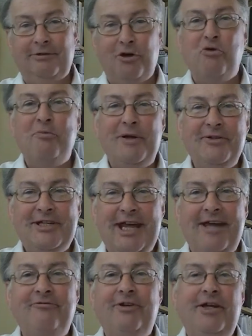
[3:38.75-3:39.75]
almost
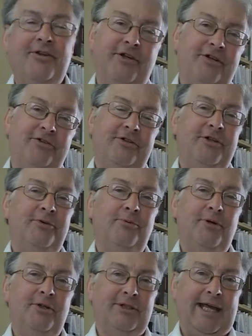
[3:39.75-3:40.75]
every other country in the
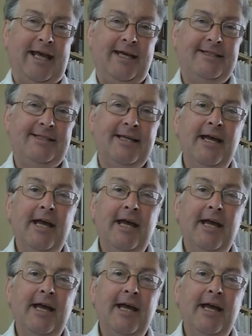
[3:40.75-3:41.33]
world has,